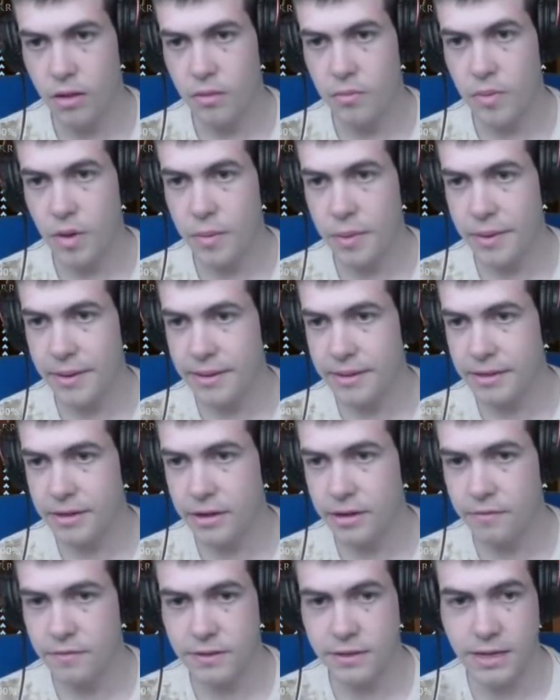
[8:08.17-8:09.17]
Maybe
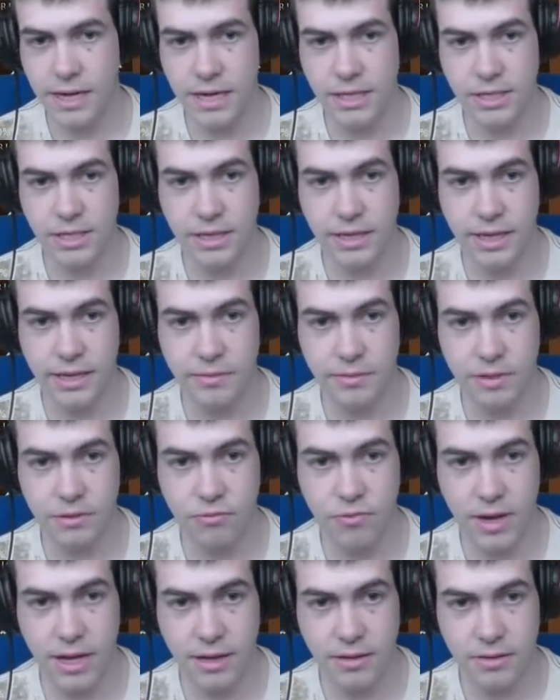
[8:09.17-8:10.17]
enough to actually get them to
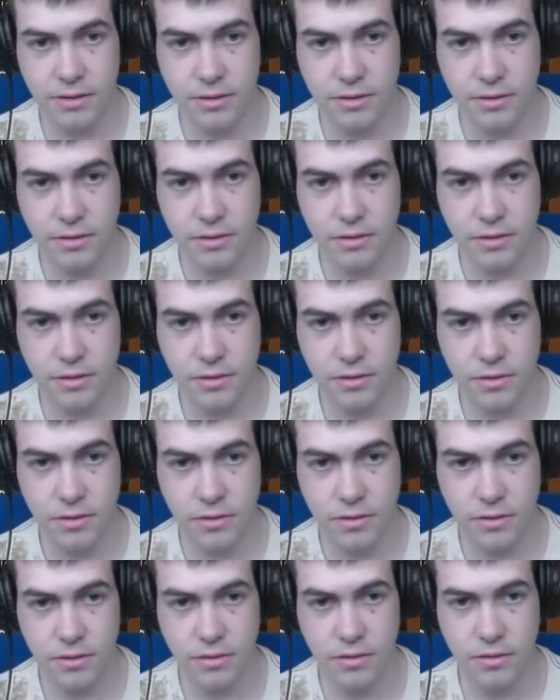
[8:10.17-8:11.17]
rout?
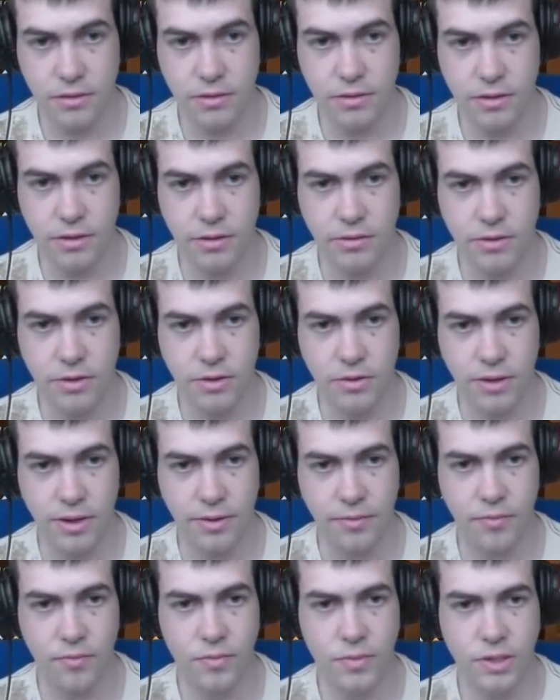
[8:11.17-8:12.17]
No, not
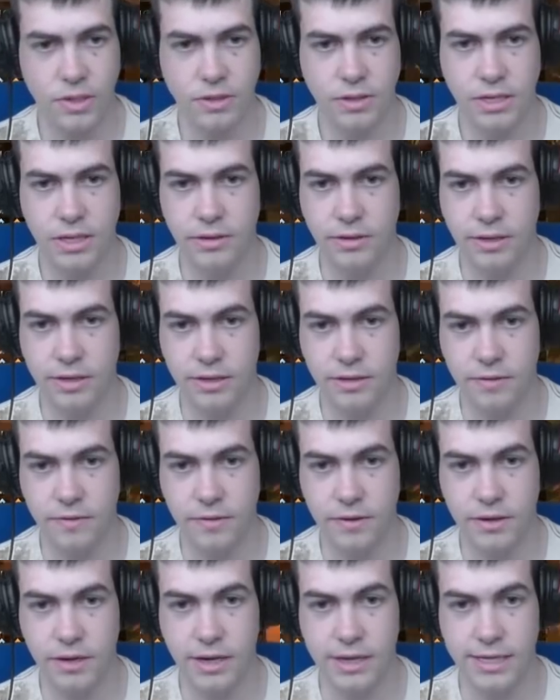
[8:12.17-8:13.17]
quite. Sure, there's a
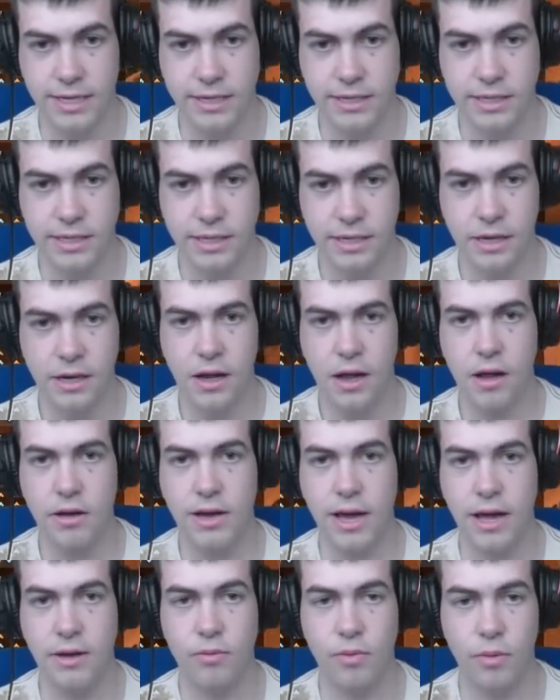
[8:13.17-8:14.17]
few guys in us.
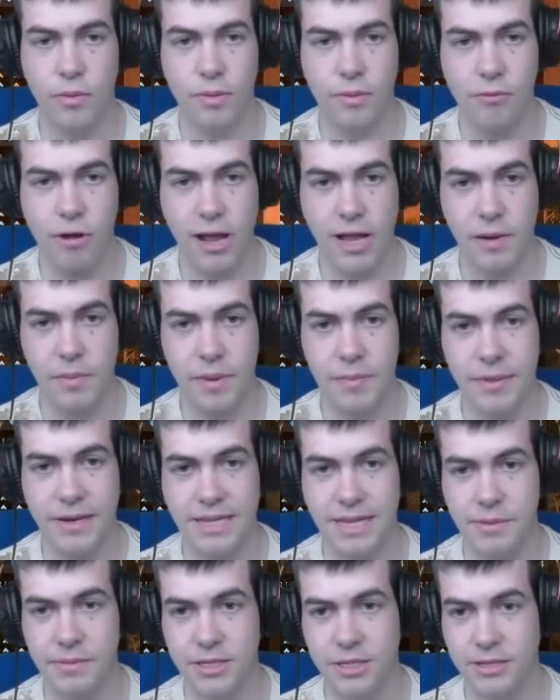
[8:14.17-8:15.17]
Okay, well, we're racking up a bit
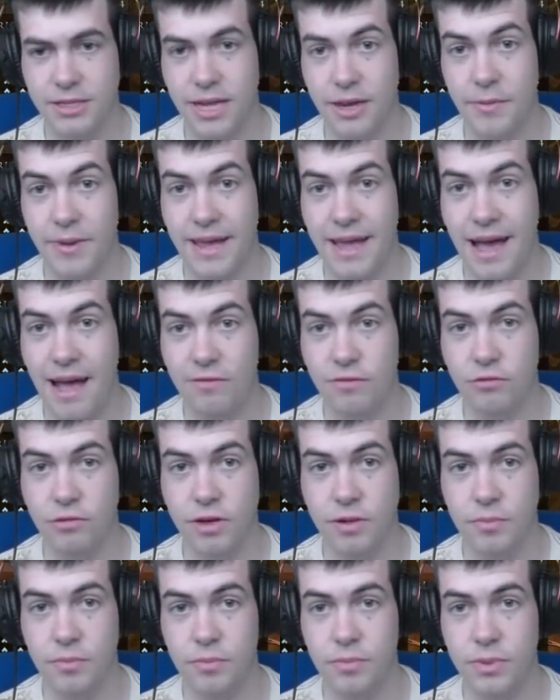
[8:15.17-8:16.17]
of damage on the enemy
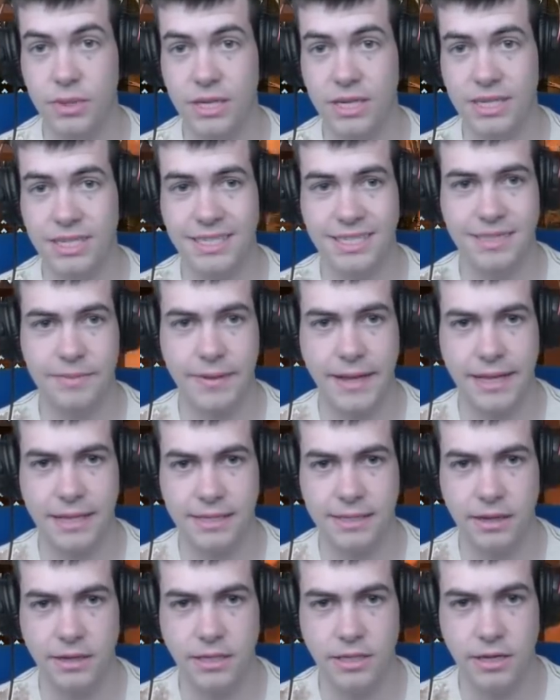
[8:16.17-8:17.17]
cavalry, but the battle
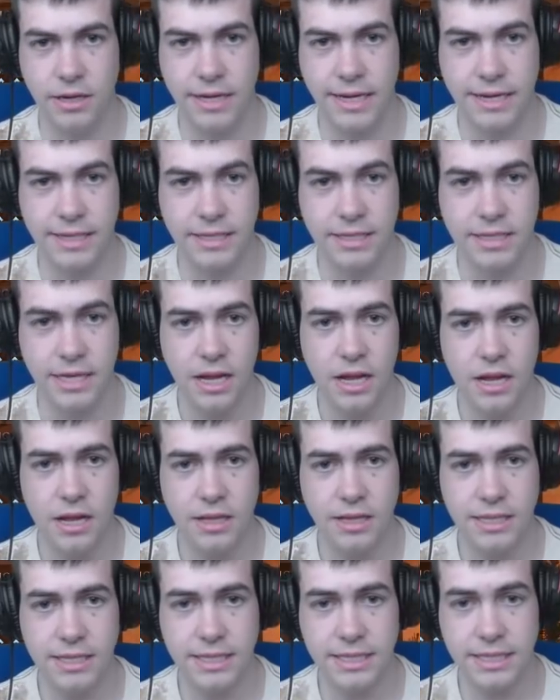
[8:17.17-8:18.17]
is starting to turn against us.
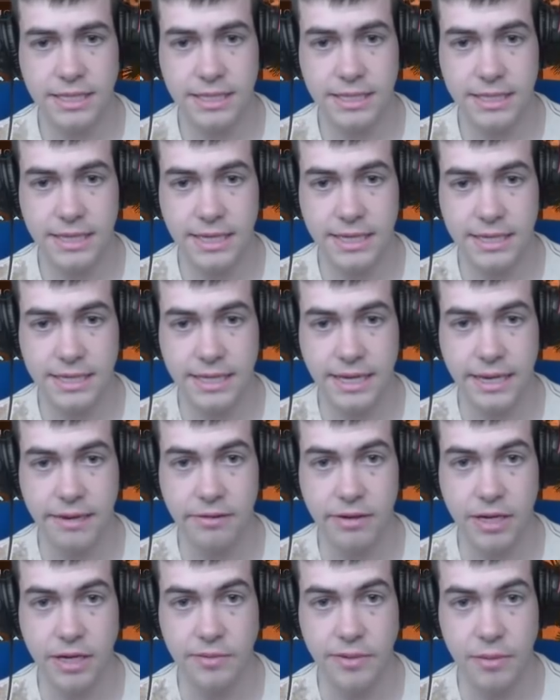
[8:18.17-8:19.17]
These slingers here
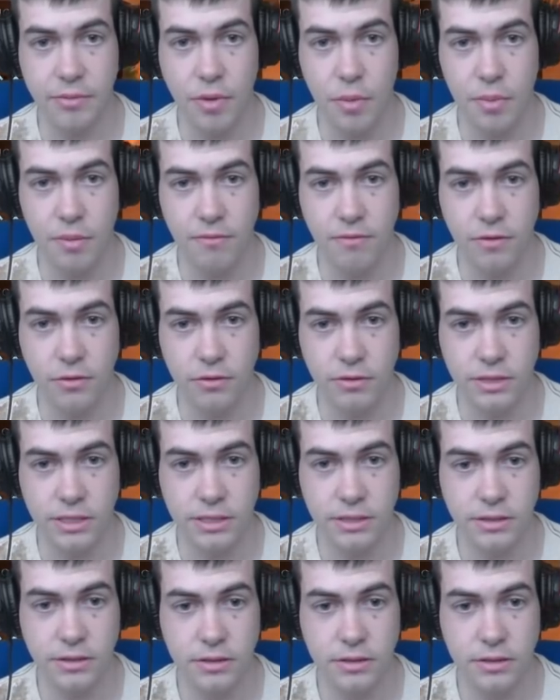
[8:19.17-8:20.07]
are going to be a problem for us.